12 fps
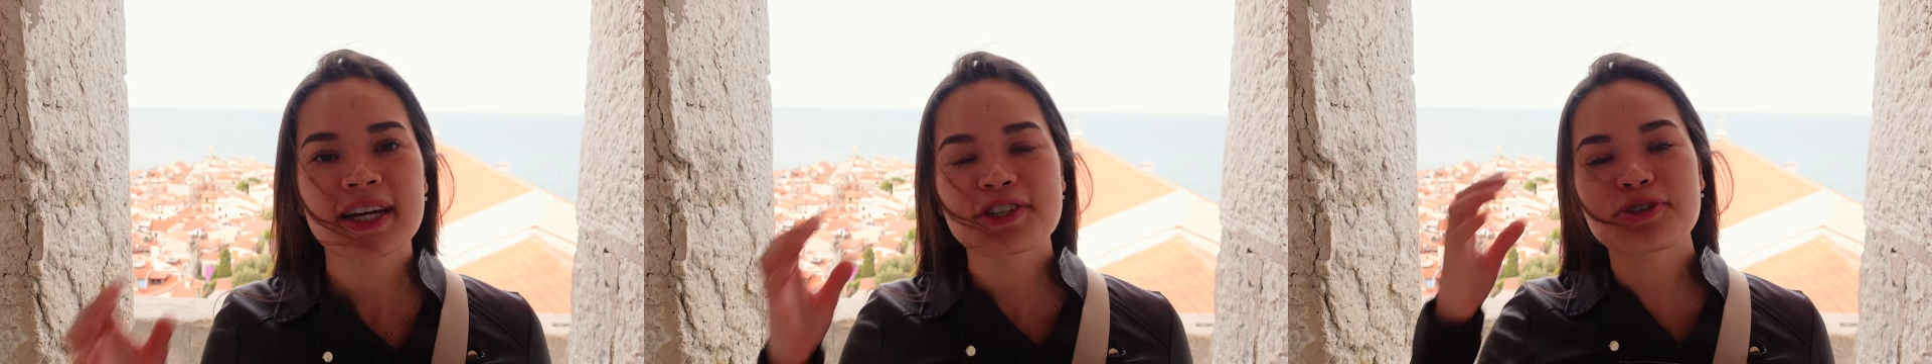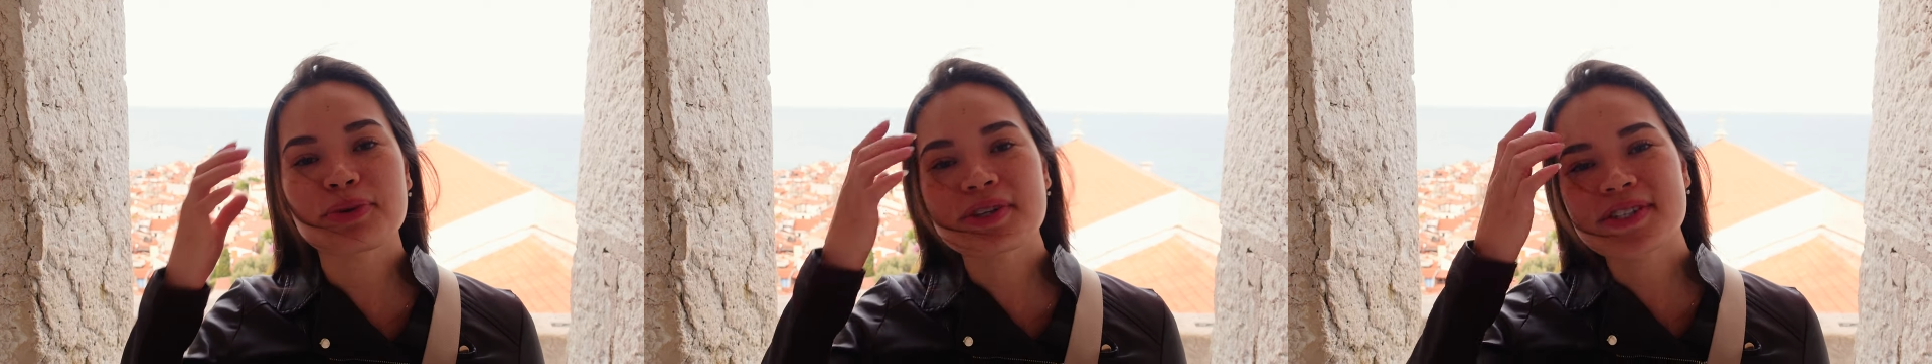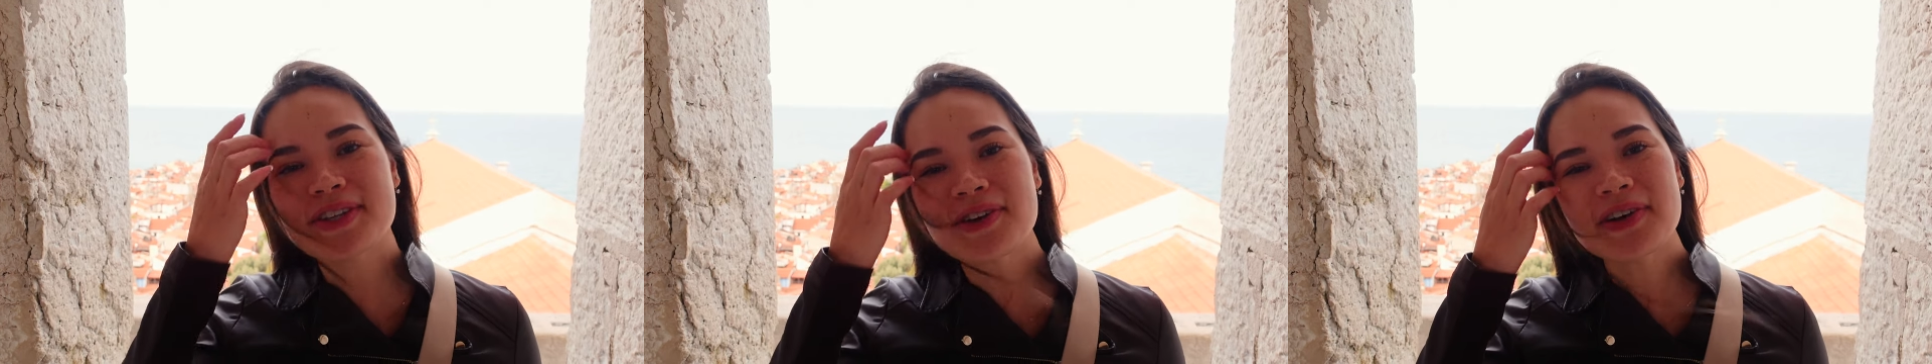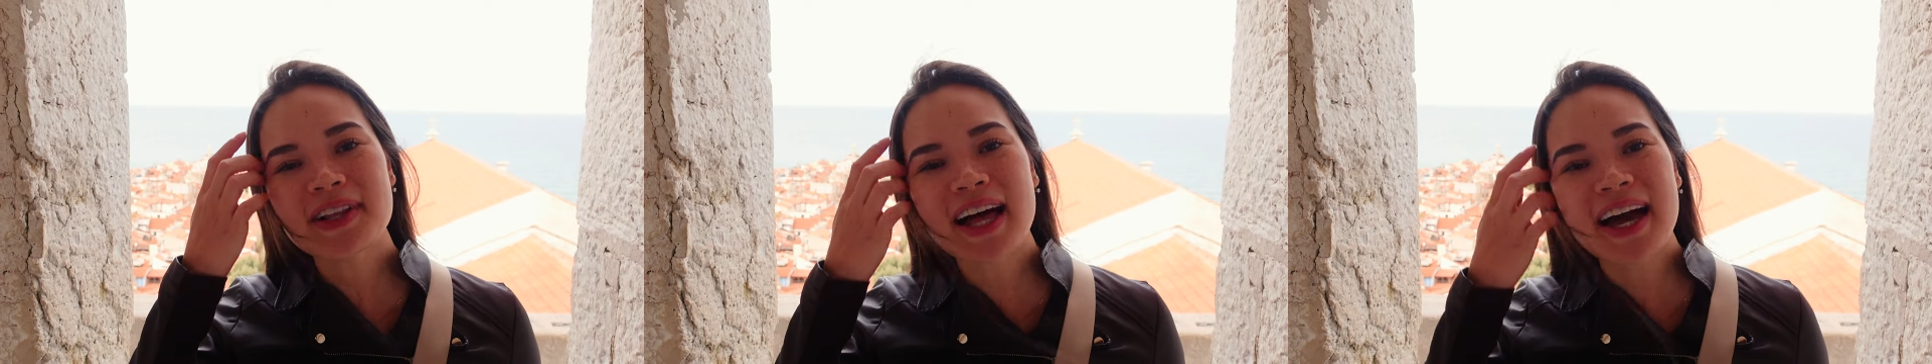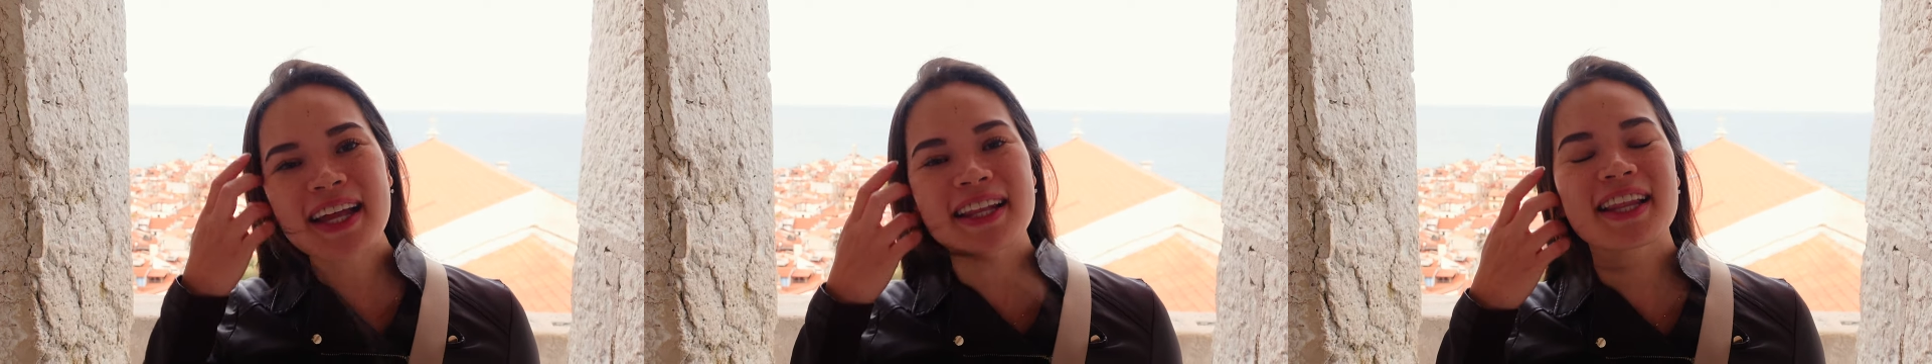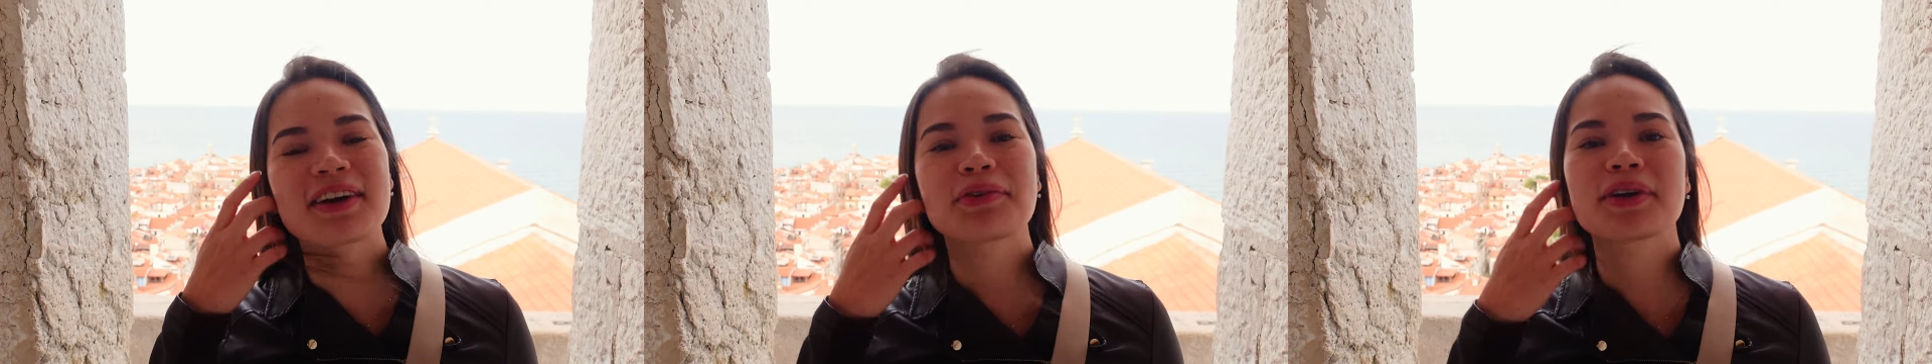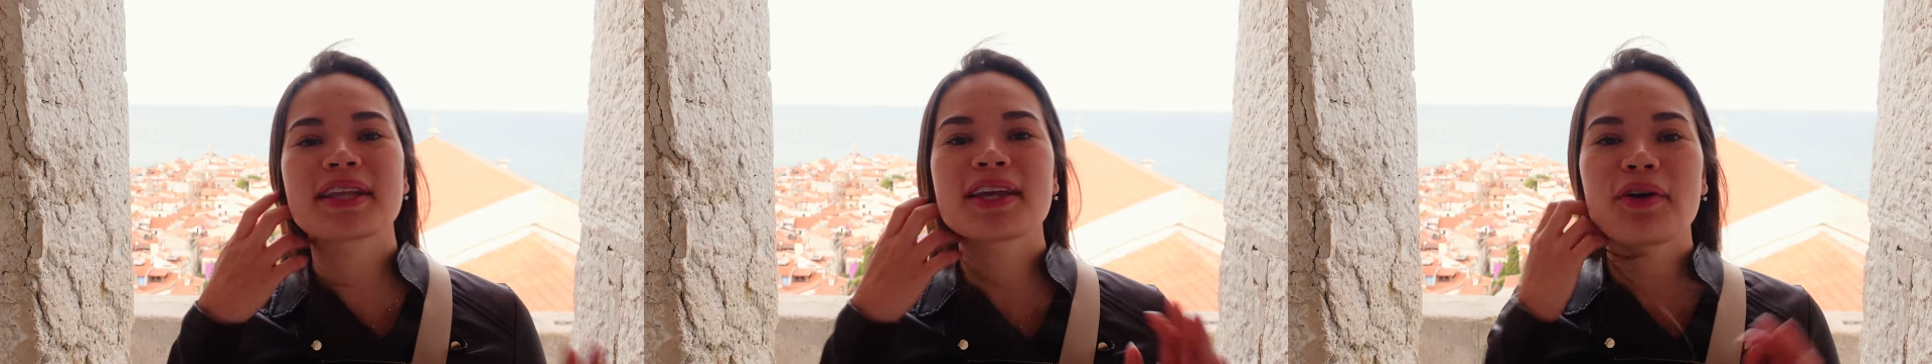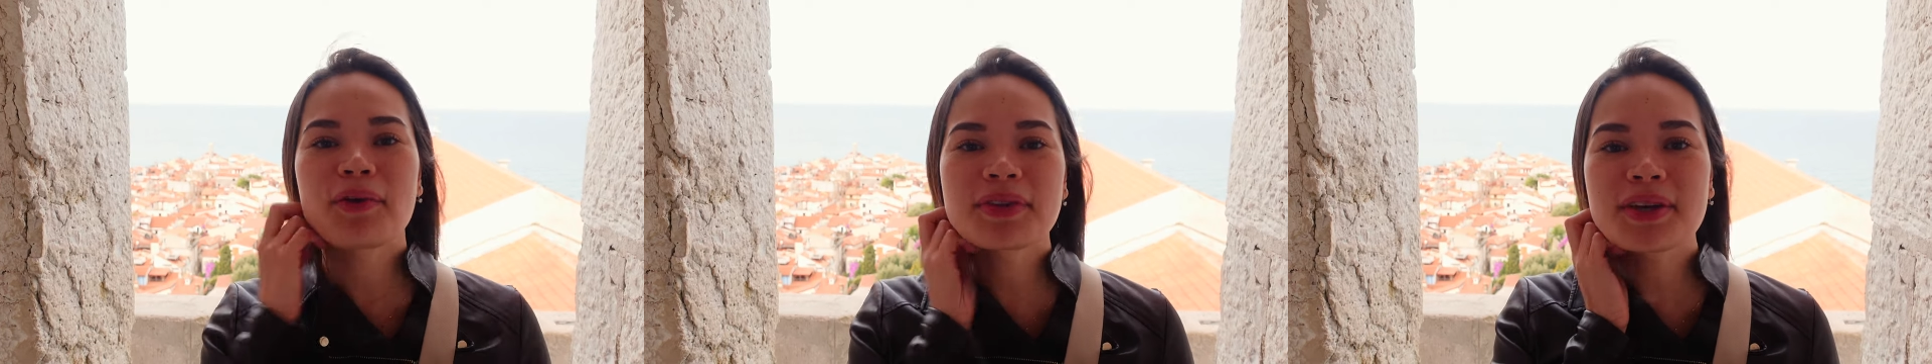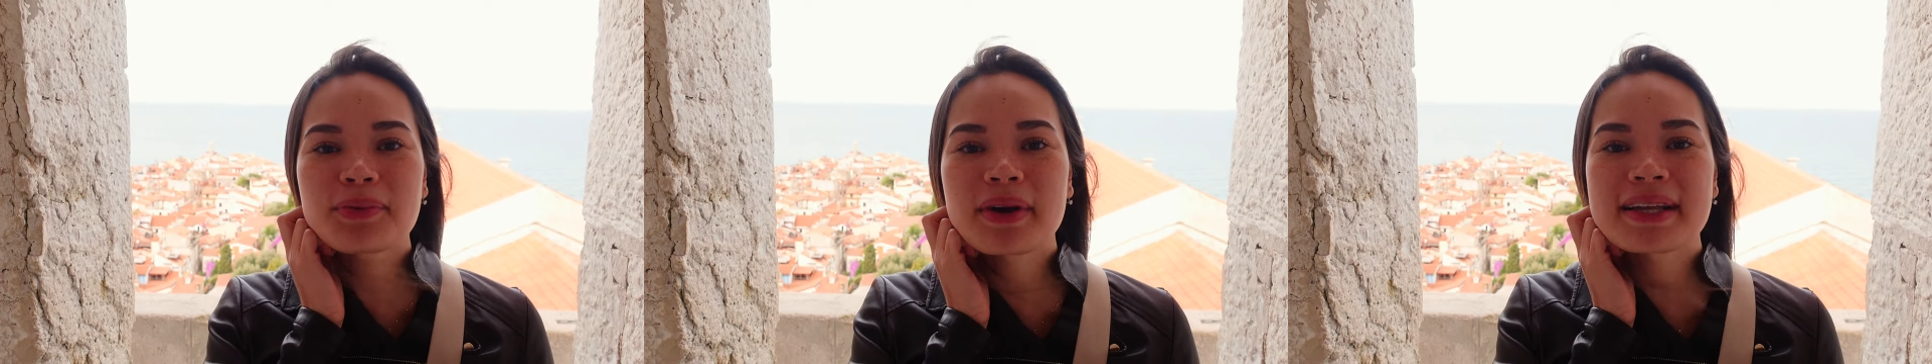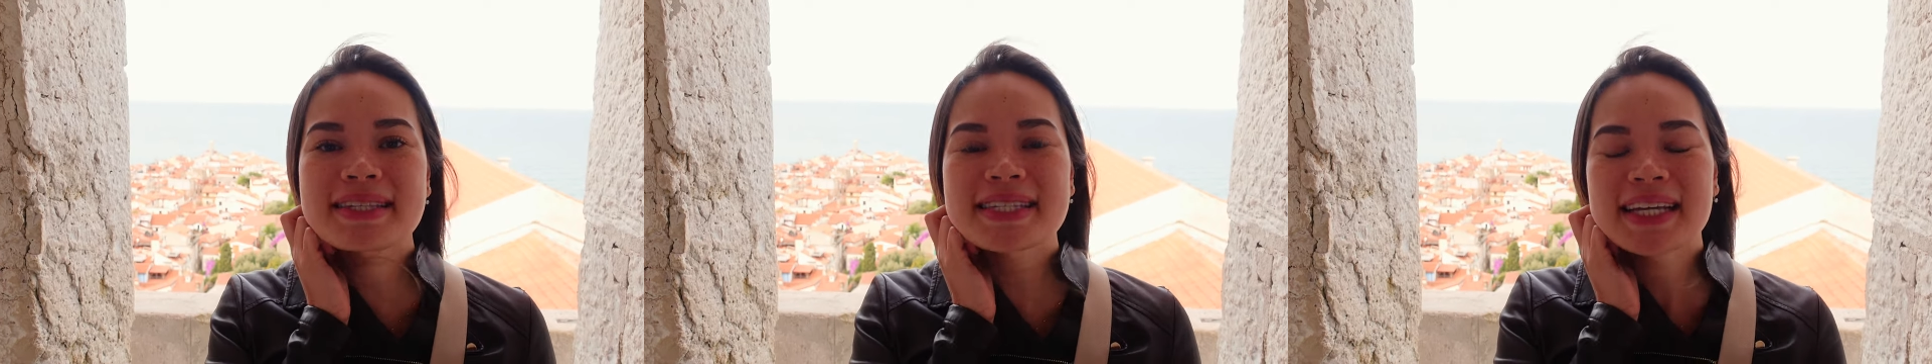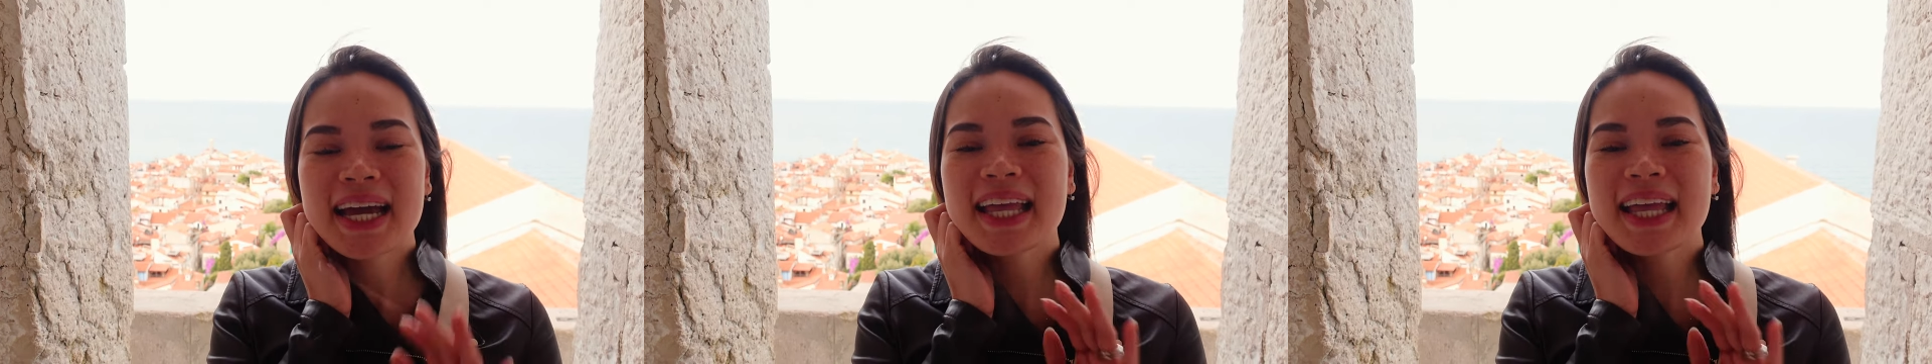So we're so glad that we're the only ones